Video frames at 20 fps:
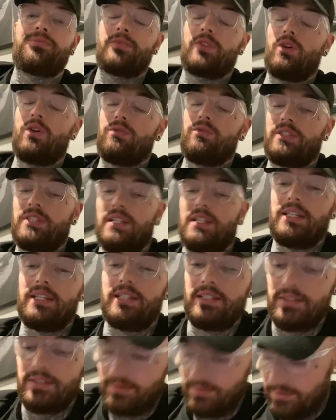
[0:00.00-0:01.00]
Obviously,
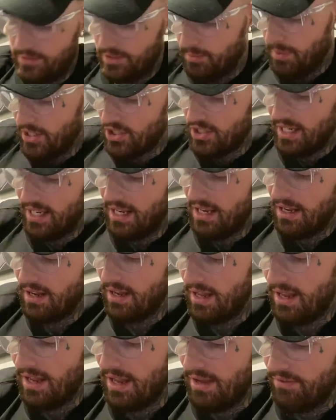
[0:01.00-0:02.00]
especially
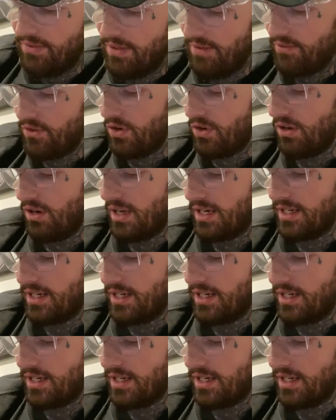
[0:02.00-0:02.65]
if they've got like